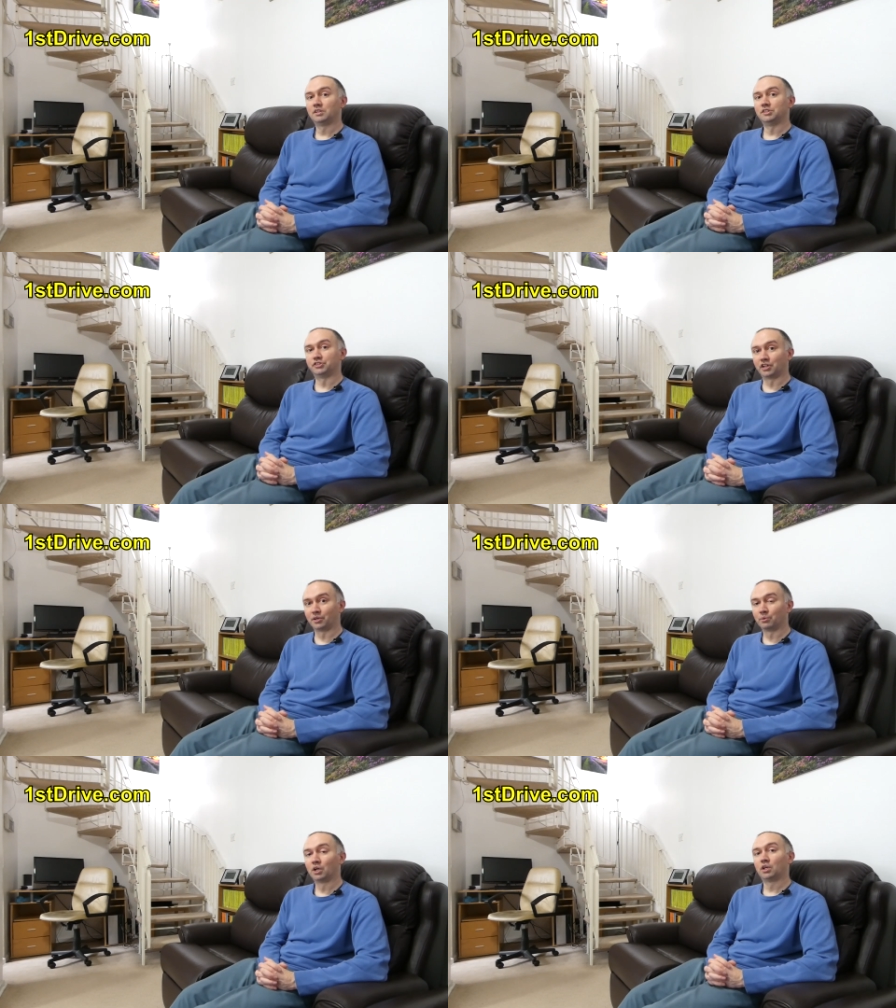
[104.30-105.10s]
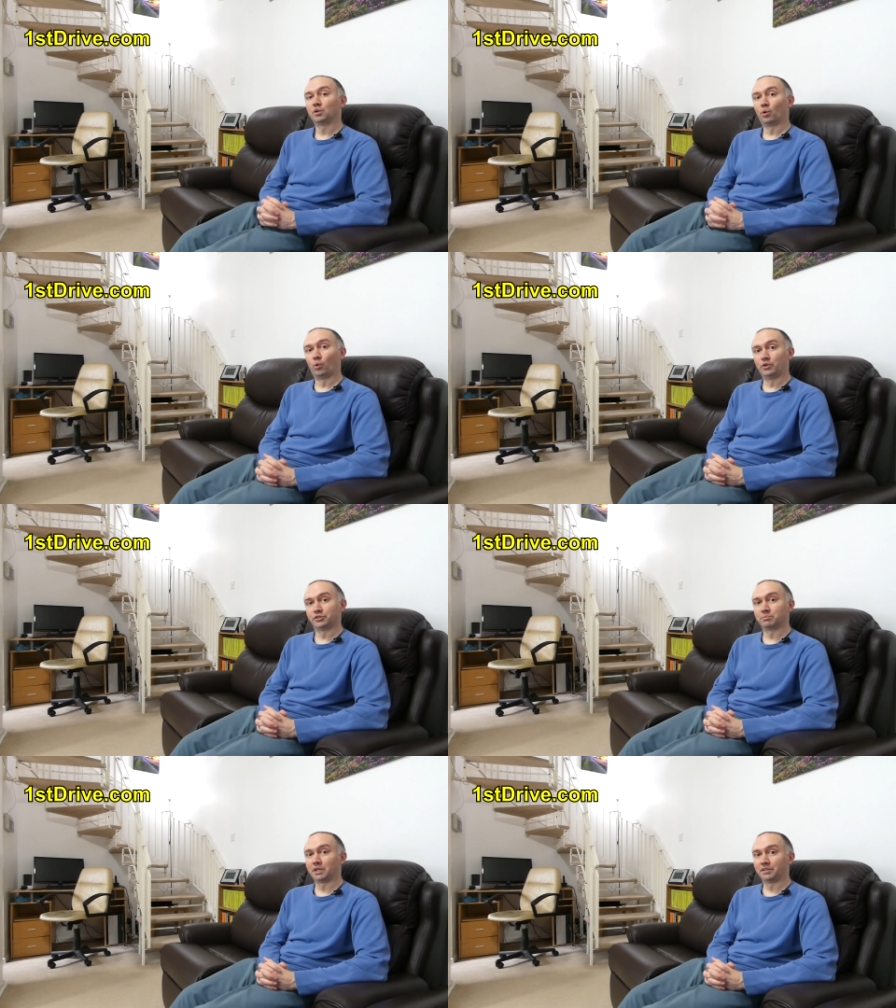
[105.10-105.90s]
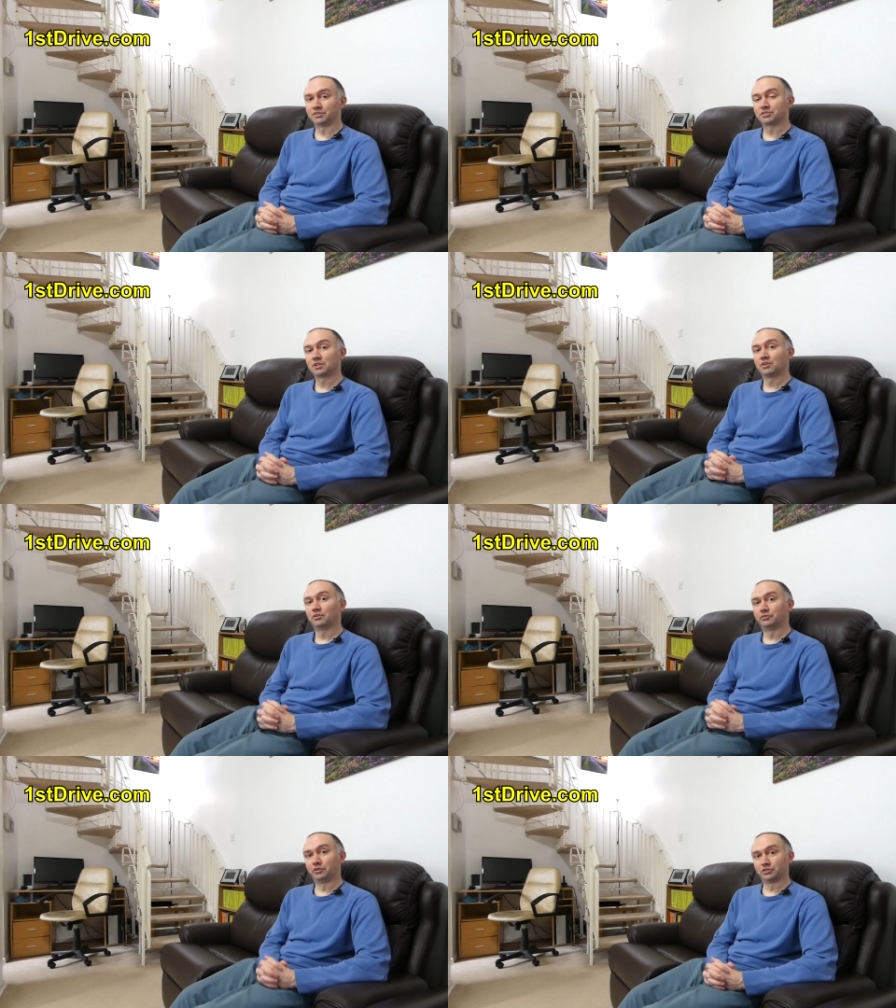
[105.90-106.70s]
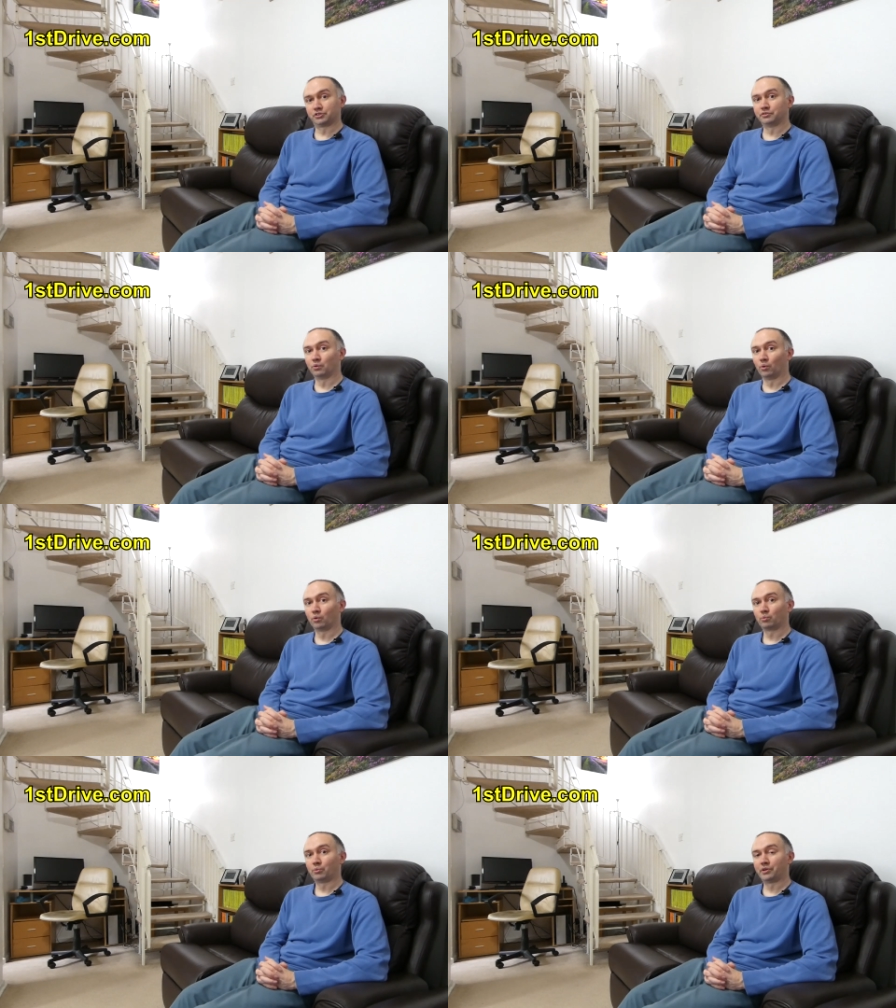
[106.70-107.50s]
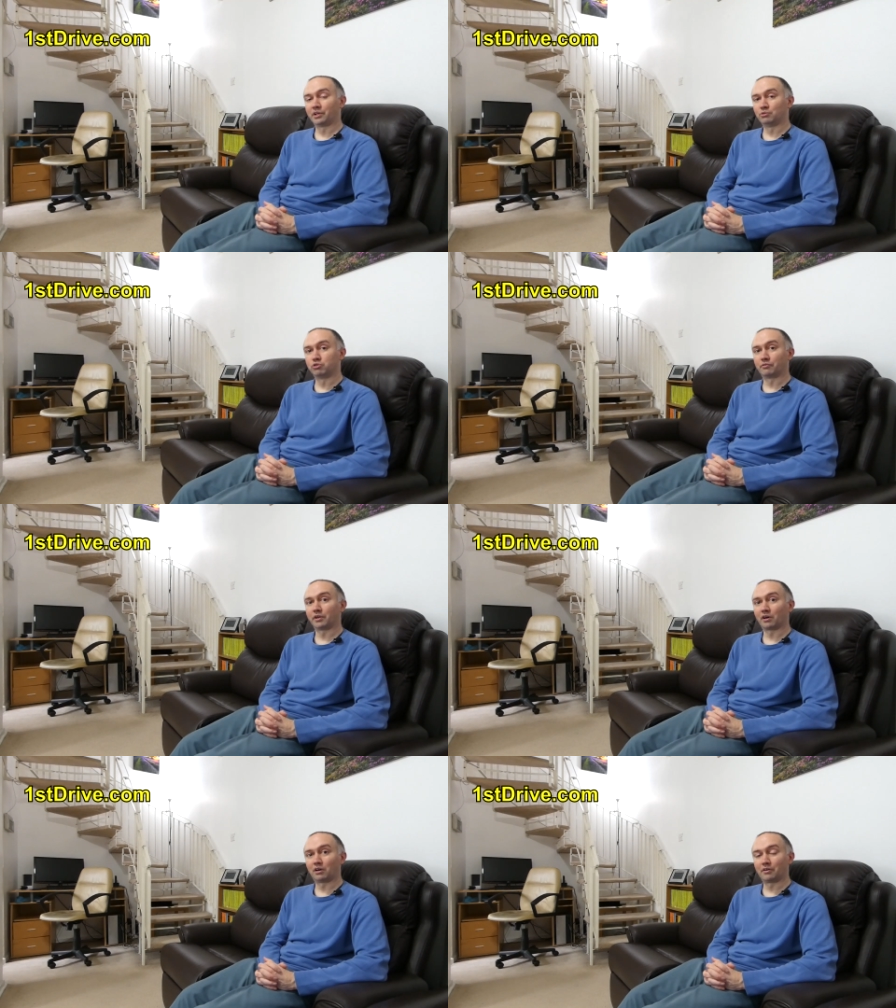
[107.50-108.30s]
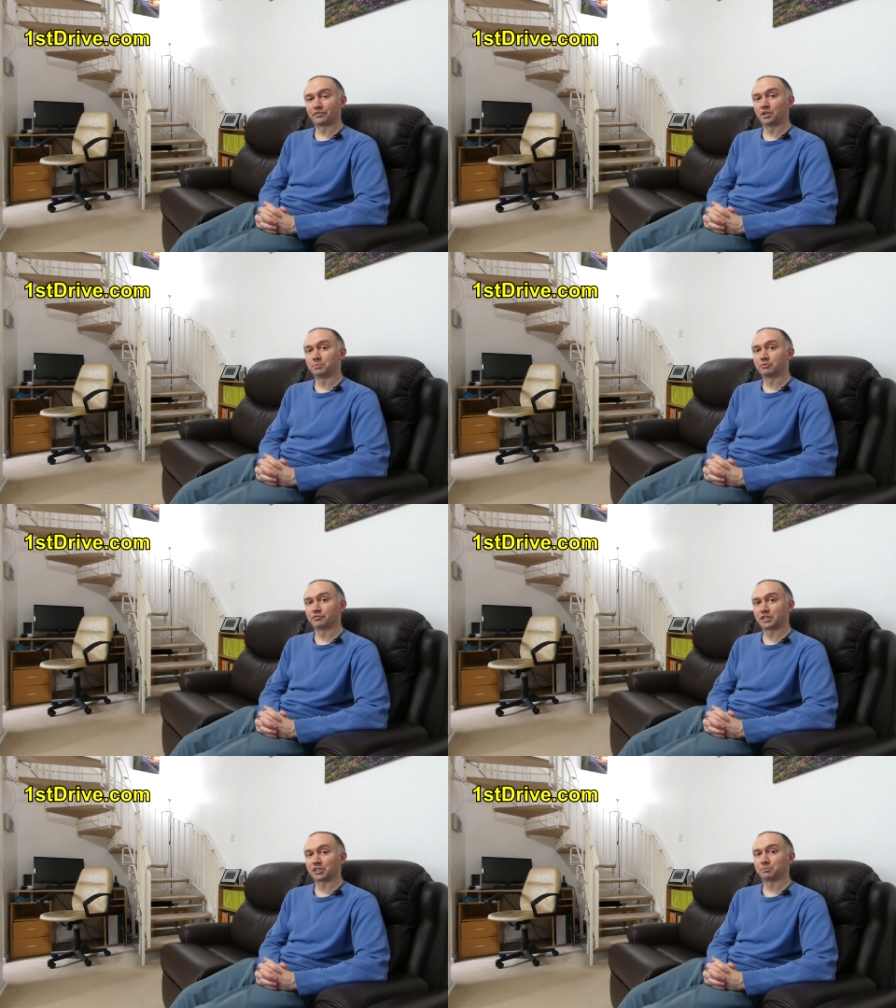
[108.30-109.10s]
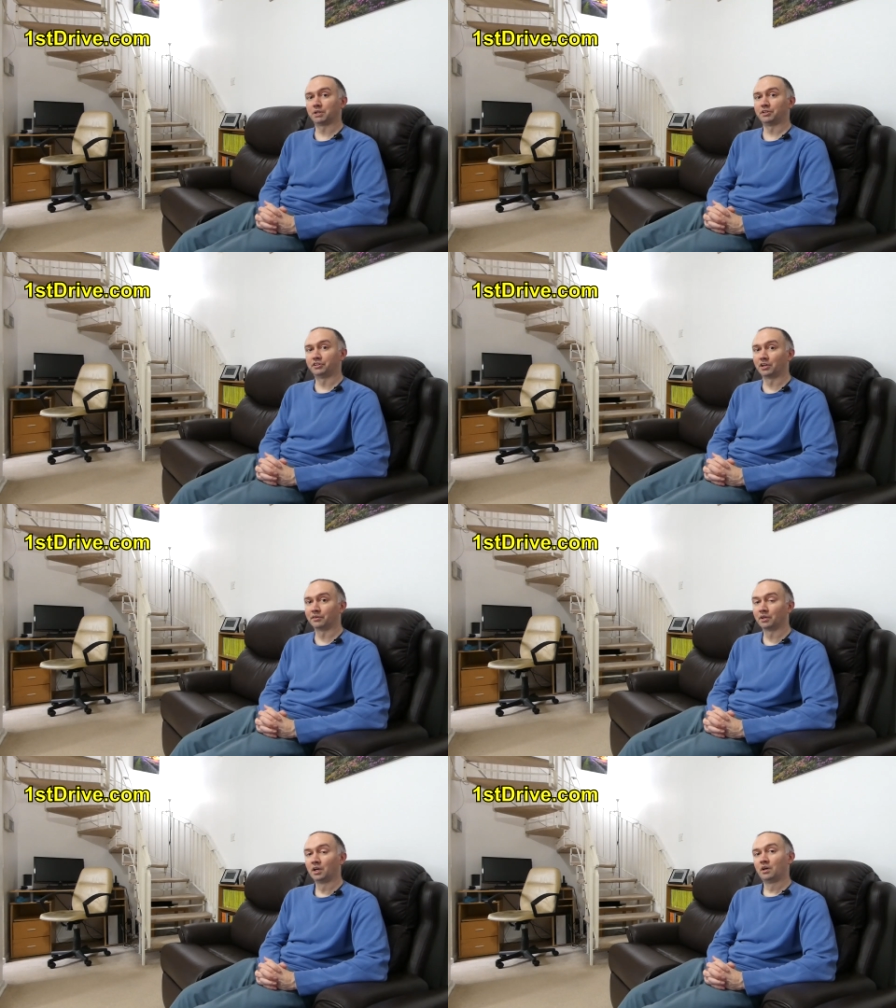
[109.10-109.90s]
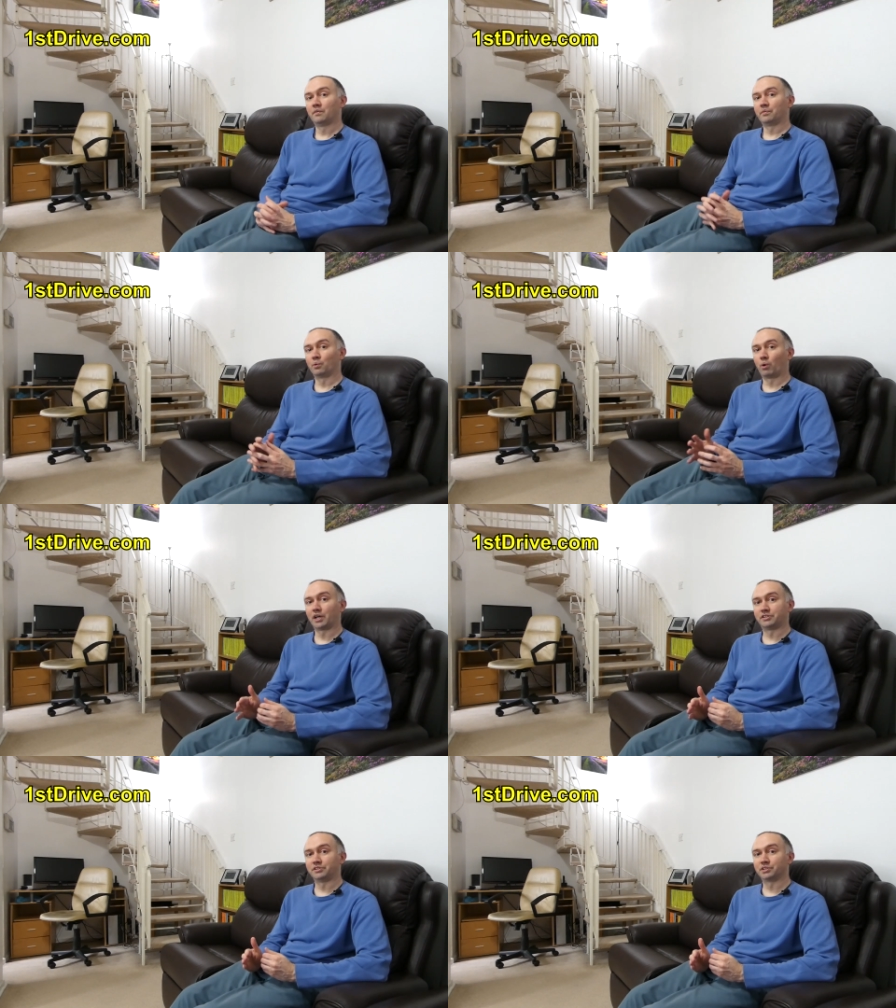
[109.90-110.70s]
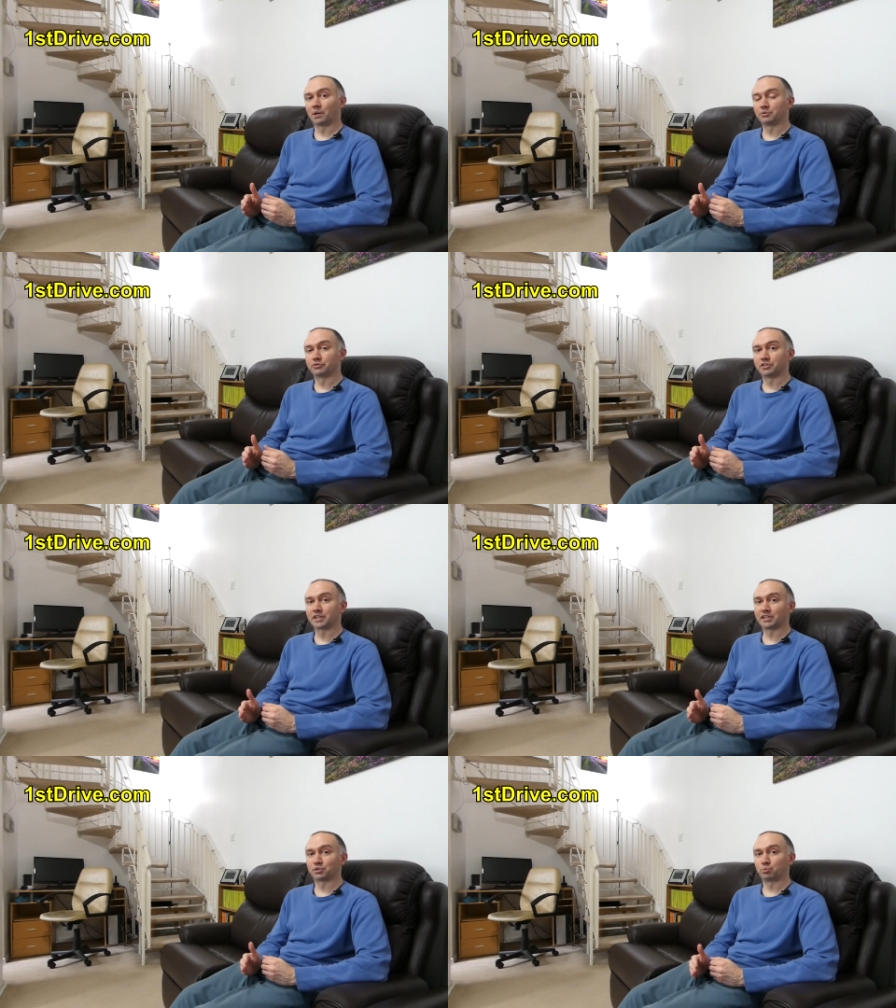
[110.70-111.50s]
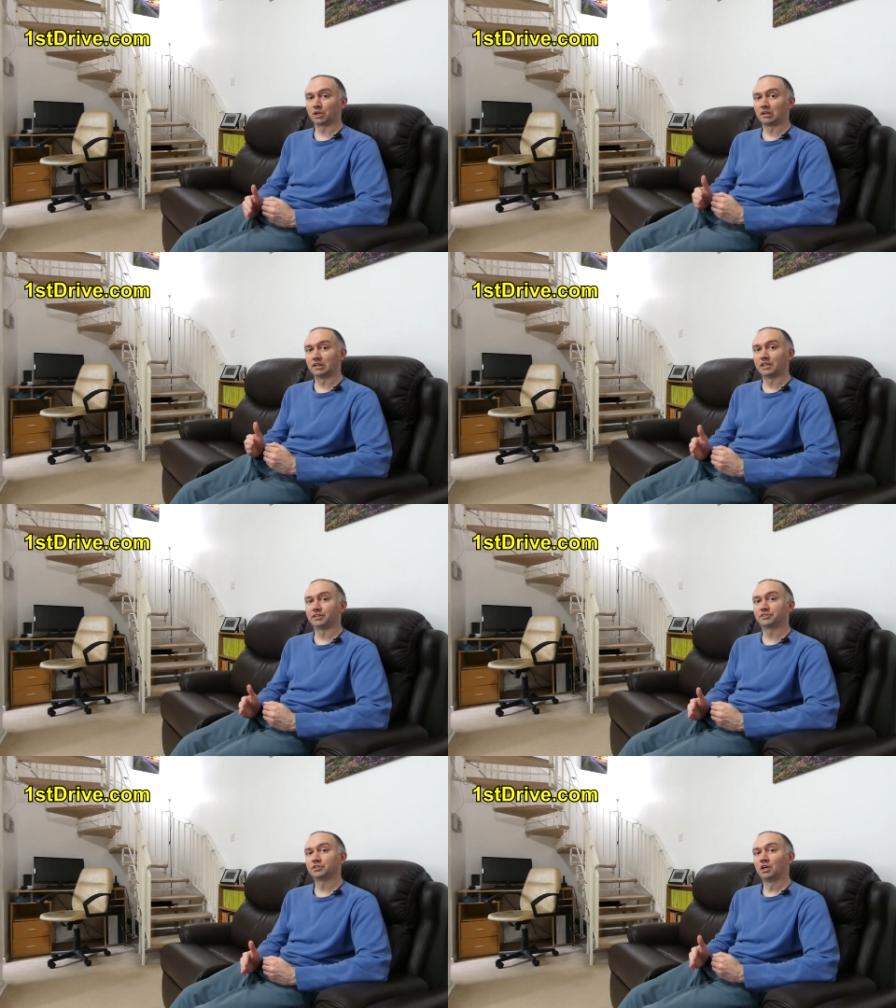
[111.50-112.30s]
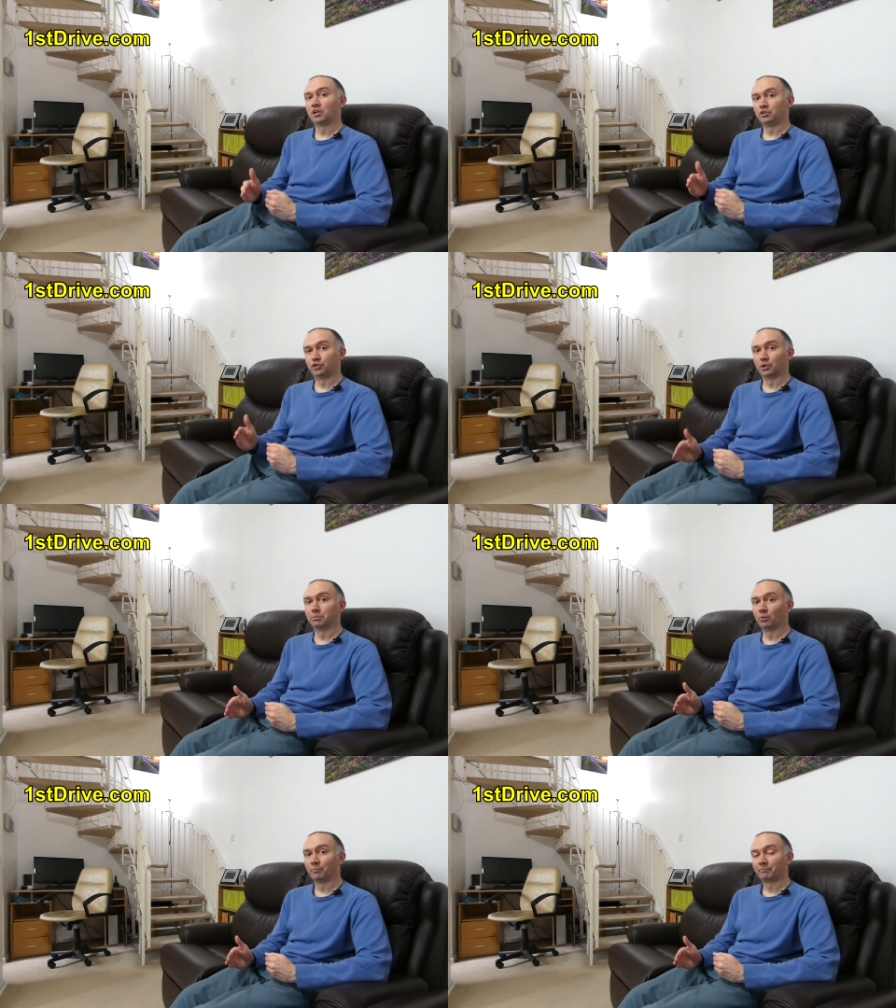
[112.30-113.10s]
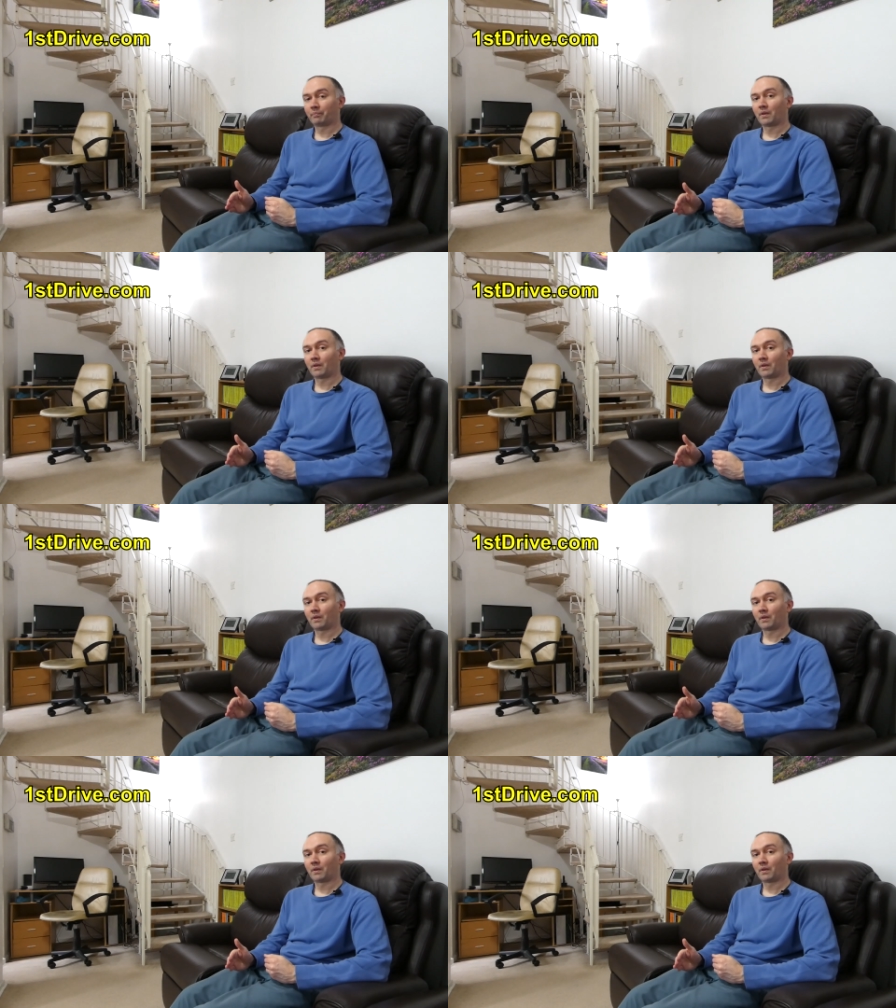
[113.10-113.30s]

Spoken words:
So all this means, first of all, with only roughly half the number of tests being done, the waiting times for tests will at least double.